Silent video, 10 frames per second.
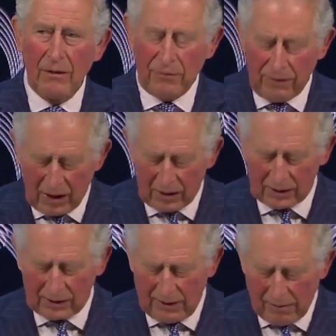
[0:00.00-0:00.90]
the
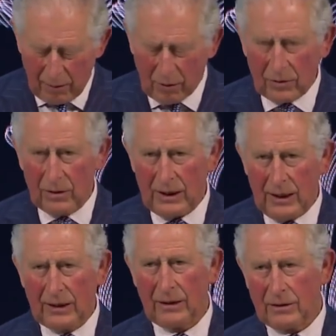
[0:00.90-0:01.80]
vastly important
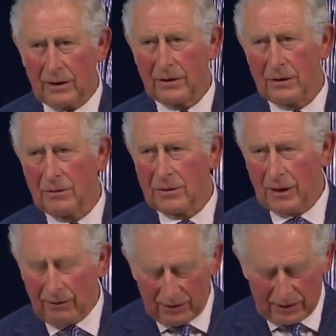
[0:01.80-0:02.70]
ecosystem
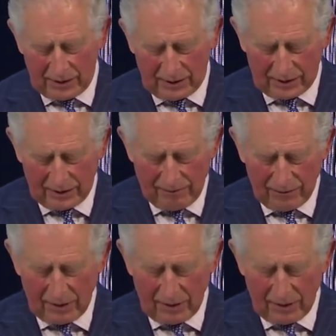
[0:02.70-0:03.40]
services